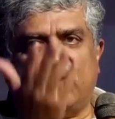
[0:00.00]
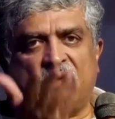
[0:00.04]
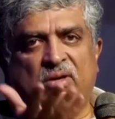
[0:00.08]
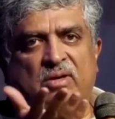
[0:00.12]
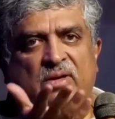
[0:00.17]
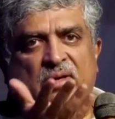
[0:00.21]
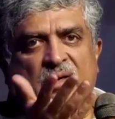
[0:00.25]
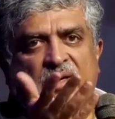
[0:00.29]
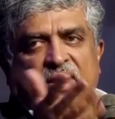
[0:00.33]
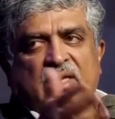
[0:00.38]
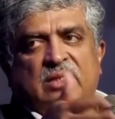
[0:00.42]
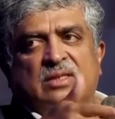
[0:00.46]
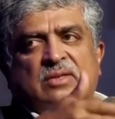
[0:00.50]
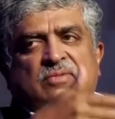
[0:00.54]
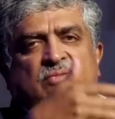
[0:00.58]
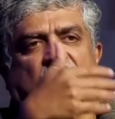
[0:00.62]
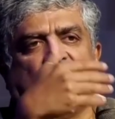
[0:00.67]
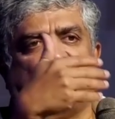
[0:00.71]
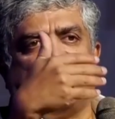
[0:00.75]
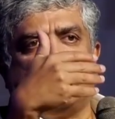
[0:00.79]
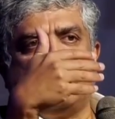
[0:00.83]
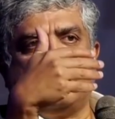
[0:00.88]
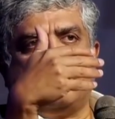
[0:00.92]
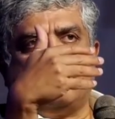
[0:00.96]
for test,
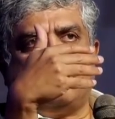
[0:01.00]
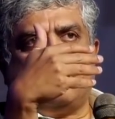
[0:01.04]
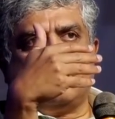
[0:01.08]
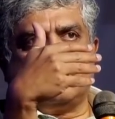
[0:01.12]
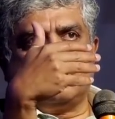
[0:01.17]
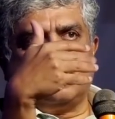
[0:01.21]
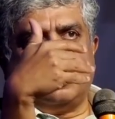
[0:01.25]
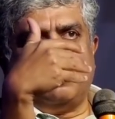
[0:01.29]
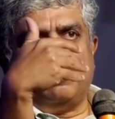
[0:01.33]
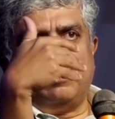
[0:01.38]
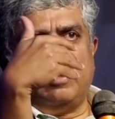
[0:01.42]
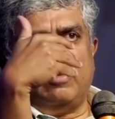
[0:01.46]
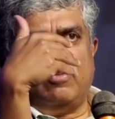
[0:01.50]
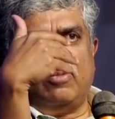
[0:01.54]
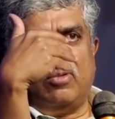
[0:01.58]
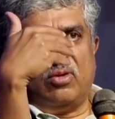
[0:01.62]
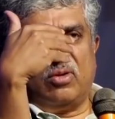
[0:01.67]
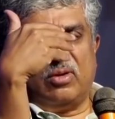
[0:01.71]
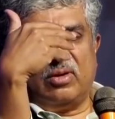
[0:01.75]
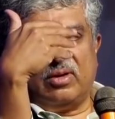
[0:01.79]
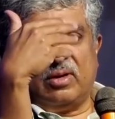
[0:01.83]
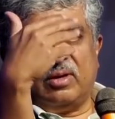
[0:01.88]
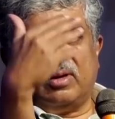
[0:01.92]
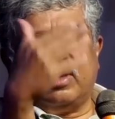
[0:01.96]
for example,
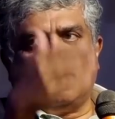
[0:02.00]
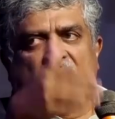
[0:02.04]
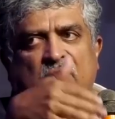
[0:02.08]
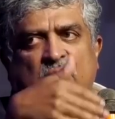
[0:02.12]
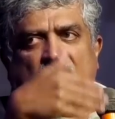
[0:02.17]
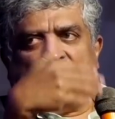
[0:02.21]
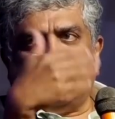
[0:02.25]
for